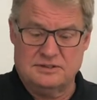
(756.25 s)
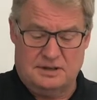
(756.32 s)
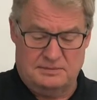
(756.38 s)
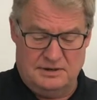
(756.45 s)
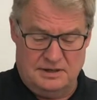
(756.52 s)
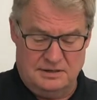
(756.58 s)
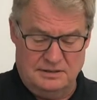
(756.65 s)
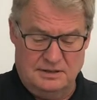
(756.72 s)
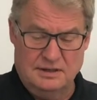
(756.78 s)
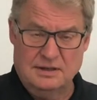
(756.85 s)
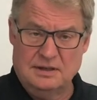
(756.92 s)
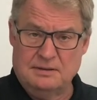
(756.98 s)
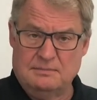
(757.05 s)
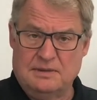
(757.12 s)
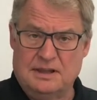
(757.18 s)
coming in,
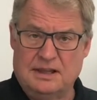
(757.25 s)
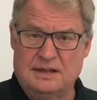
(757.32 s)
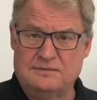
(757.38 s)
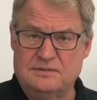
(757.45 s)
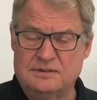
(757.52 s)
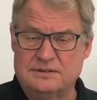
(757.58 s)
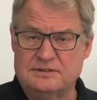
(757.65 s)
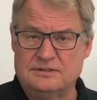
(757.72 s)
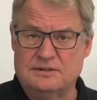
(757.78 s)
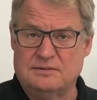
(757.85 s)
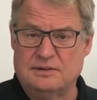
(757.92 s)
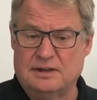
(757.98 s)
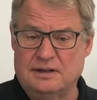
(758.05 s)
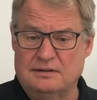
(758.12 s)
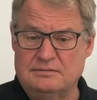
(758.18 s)
my line voltage
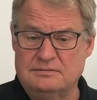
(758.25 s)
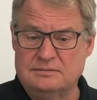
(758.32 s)
going out.